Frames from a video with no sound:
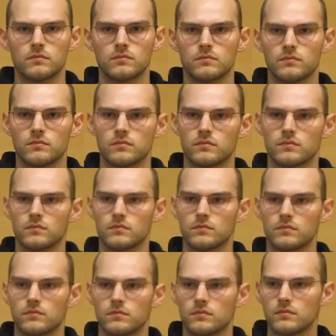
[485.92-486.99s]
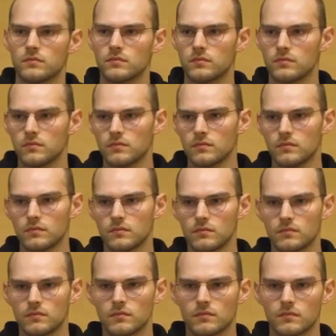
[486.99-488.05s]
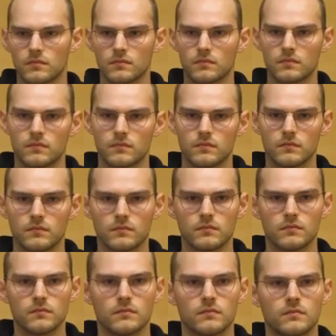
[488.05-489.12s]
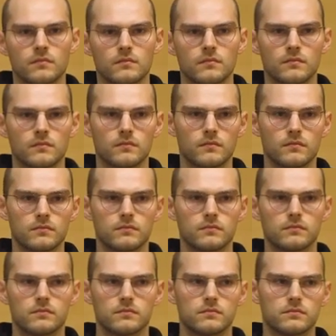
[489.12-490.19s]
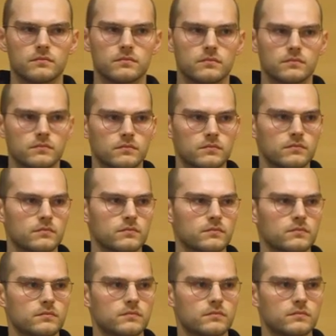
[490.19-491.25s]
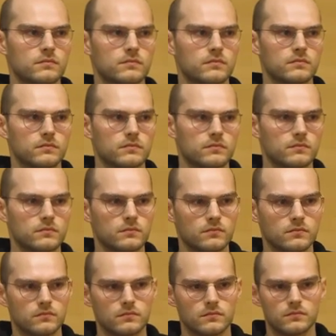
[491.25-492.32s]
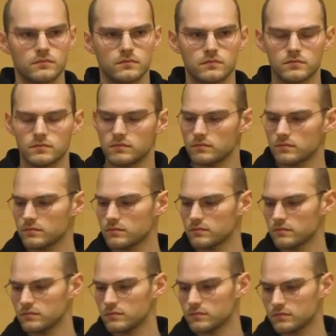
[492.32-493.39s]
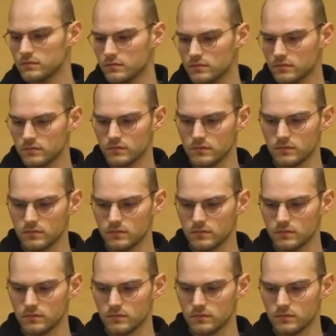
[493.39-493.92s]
No words are spoken by the person on screen.